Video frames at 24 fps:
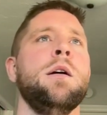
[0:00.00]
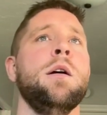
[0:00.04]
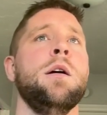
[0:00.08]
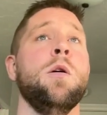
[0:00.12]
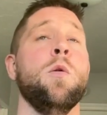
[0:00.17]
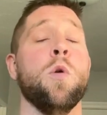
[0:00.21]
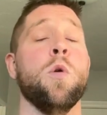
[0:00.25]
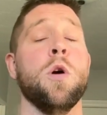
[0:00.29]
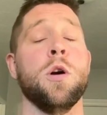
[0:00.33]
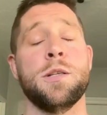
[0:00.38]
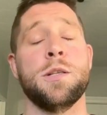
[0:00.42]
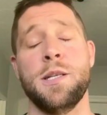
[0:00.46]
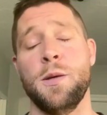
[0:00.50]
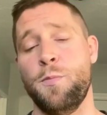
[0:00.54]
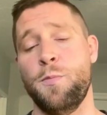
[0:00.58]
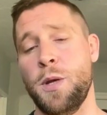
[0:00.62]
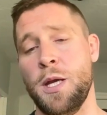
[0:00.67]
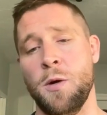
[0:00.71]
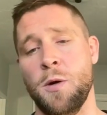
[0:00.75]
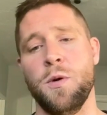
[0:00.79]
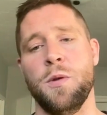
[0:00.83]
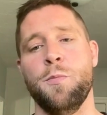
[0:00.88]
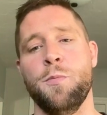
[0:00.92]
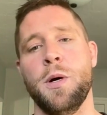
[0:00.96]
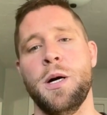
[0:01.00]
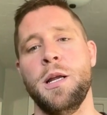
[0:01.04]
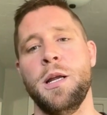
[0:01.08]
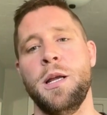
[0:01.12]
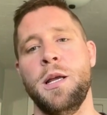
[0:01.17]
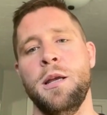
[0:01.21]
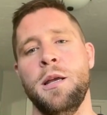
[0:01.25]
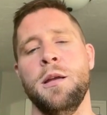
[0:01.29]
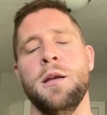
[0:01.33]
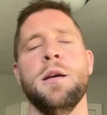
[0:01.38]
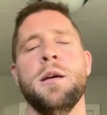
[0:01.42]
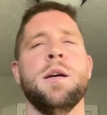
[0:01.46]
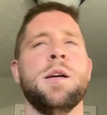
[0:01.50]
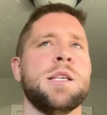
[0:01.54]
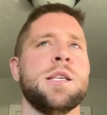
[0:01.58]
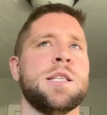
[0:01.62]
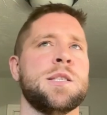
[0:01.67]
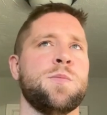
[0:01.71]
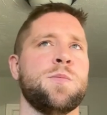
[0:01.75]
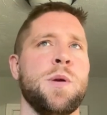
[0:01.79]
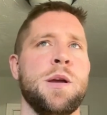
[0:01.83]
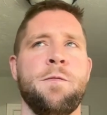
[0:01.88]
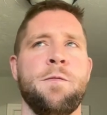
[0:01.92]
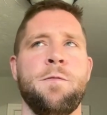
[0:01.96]
worked at Pitt with Buddy,
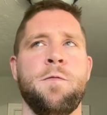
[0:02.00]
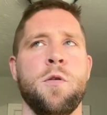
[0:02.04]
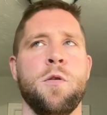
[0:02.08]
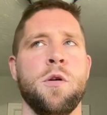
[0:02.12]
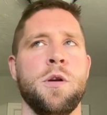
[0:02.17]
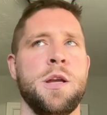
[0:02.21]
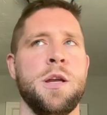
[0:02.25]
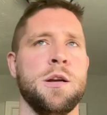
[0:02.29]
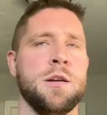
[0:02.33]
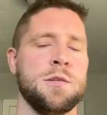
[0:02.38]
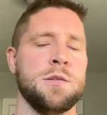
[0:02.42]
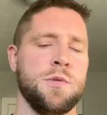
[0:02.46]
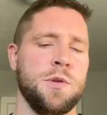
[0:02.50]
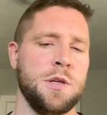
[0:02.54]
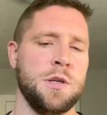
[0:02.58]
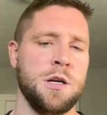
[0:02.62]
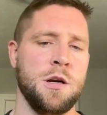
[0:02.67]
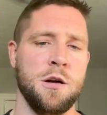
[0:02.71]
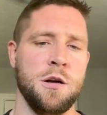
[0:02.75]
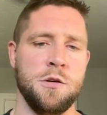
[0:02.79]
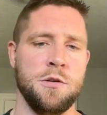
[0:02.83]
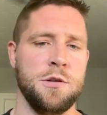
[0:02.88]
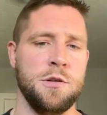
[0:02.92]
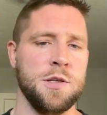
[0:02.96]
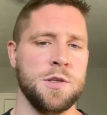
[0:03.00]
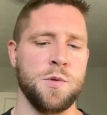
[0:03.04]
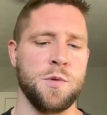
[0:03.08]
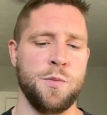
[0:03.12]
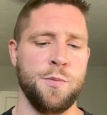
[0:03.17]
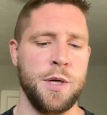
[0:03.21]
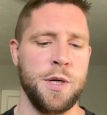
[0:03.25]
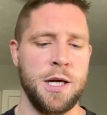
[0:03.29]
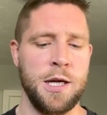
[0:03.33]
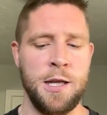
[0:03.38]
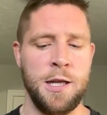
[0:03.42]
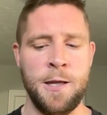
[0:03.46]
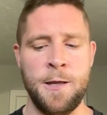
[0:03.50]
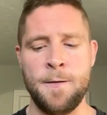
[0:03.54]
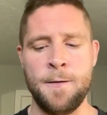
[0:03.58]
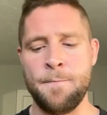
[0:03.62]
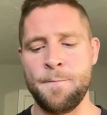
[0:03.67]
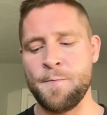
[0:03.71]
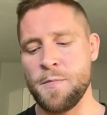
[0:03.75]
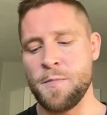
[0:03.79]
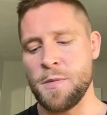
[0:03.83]
spent 4 years with the Cardinals with Buddy,